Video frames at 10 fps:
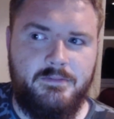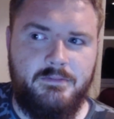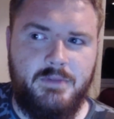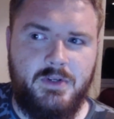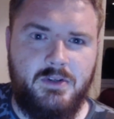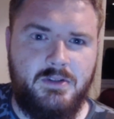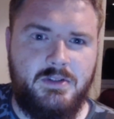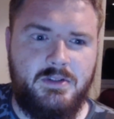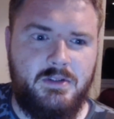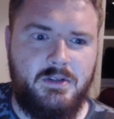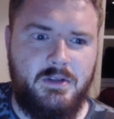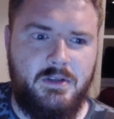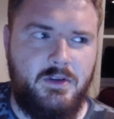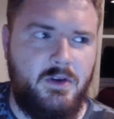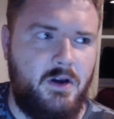Because
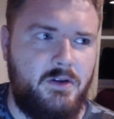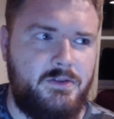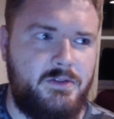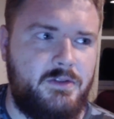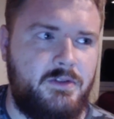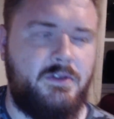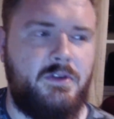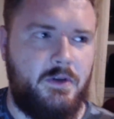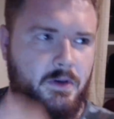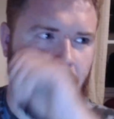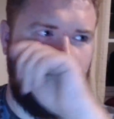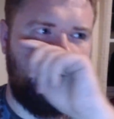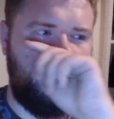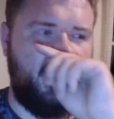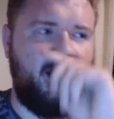you can't,
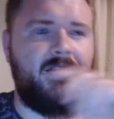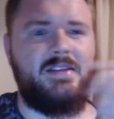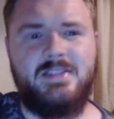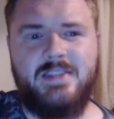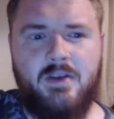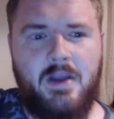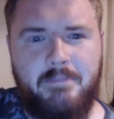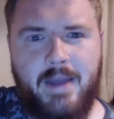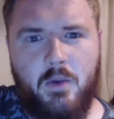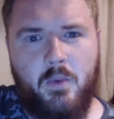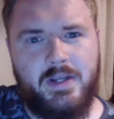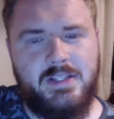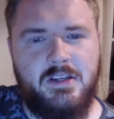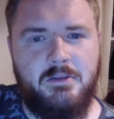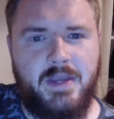it doesn't sound like back 1 is
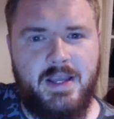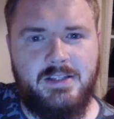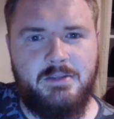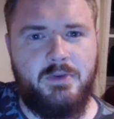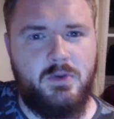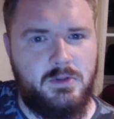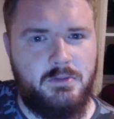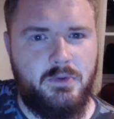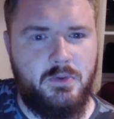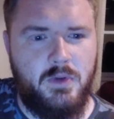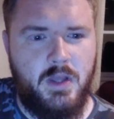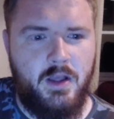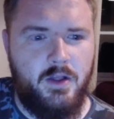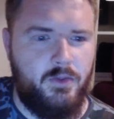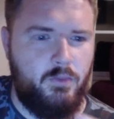going to be as abusable.
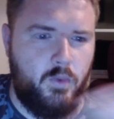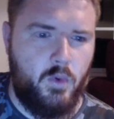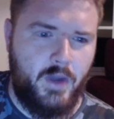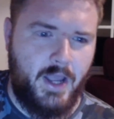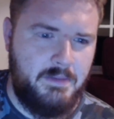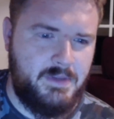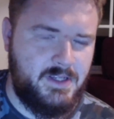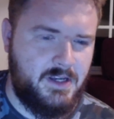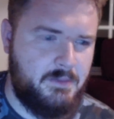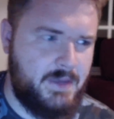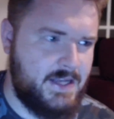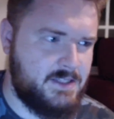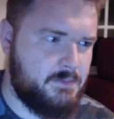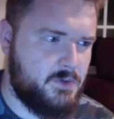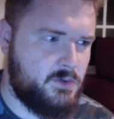The war game isn't going to be as
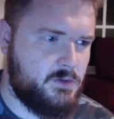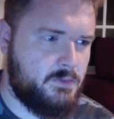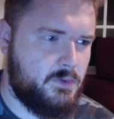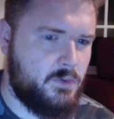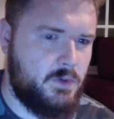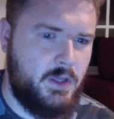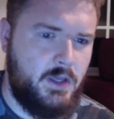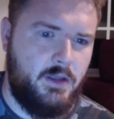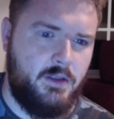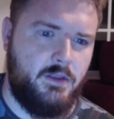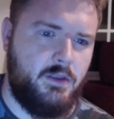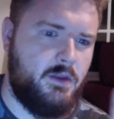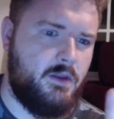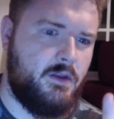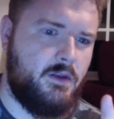abusable.
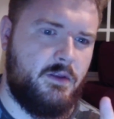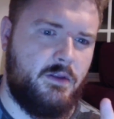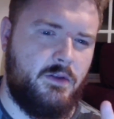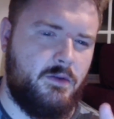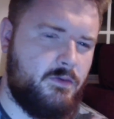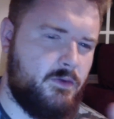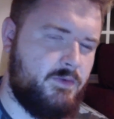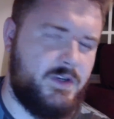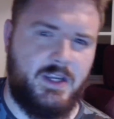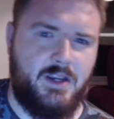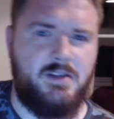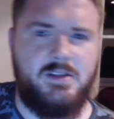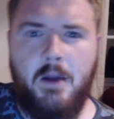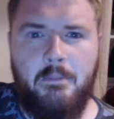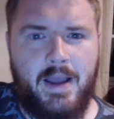The ridiculous
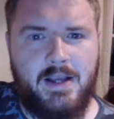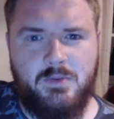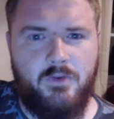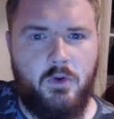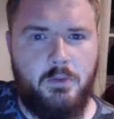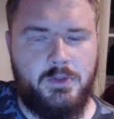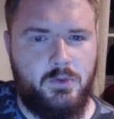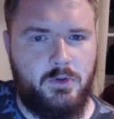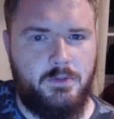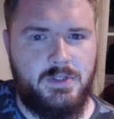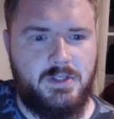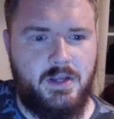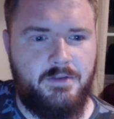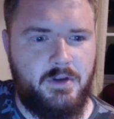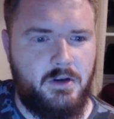comebacks with orbital loops and
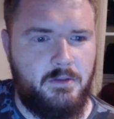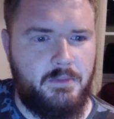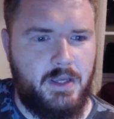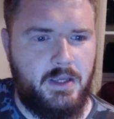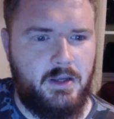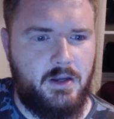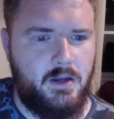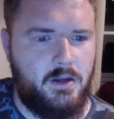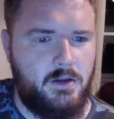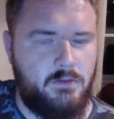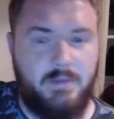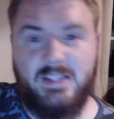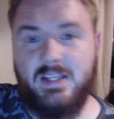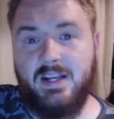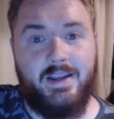stuff are going to be
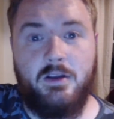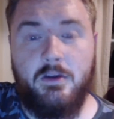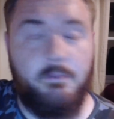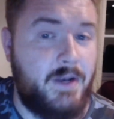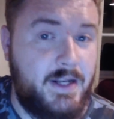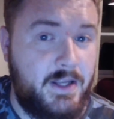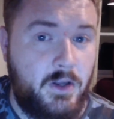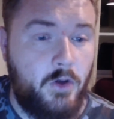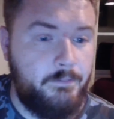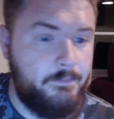basically completely gone.